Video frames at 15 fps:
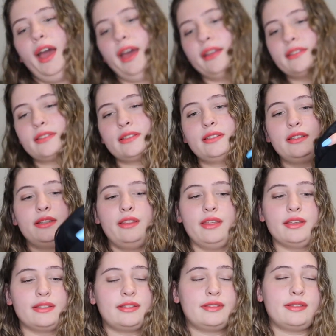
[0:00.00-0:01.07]
at
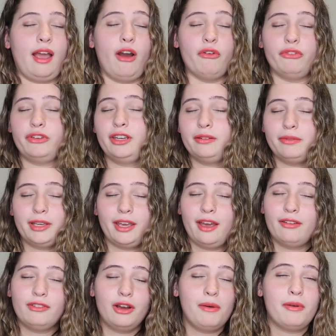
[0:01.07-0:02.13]
this outfit we
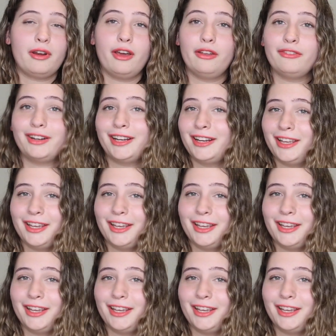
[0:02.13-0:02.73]
have going on right